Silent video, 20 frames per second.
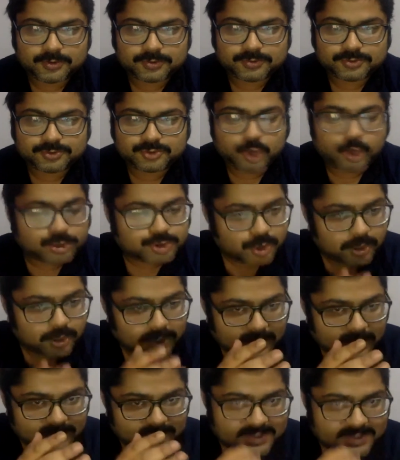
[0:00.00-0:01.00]
Jawhar
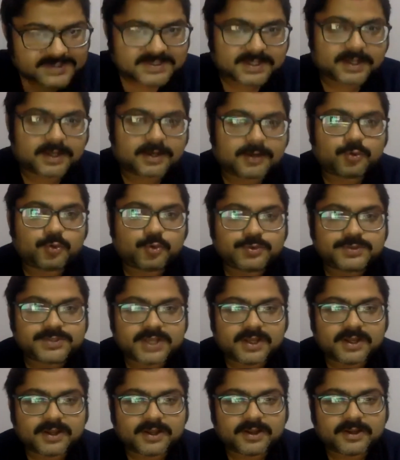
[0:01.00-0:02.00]
Sircar is here who is
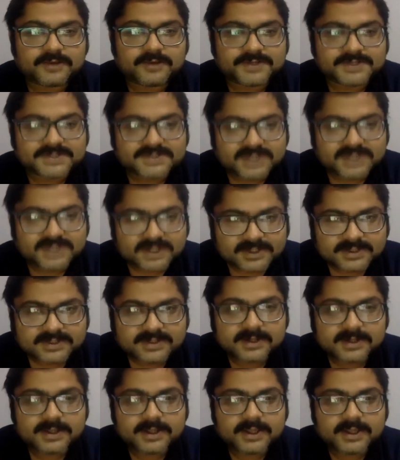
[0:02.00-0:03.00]
a, a recent
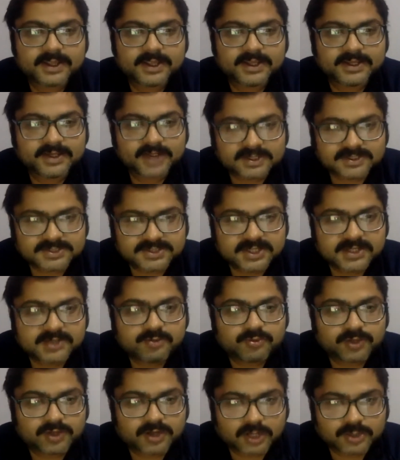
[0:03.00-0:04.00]
inductee into
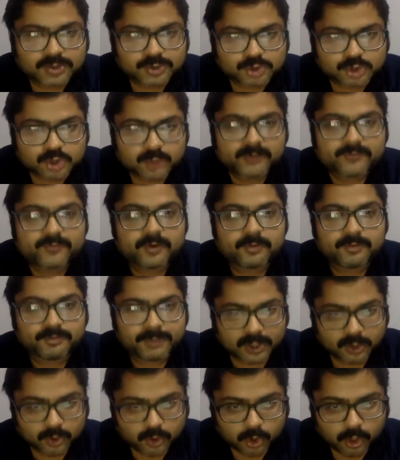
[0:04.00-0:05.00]
the rajya sabha from
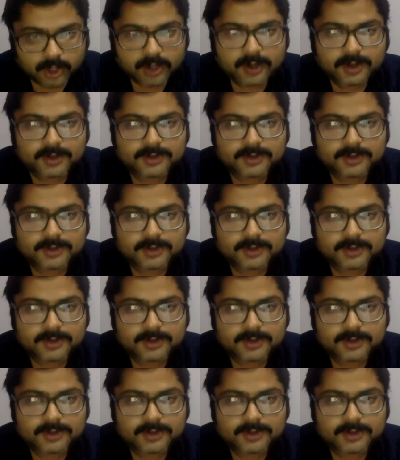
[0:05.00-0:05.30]
bengal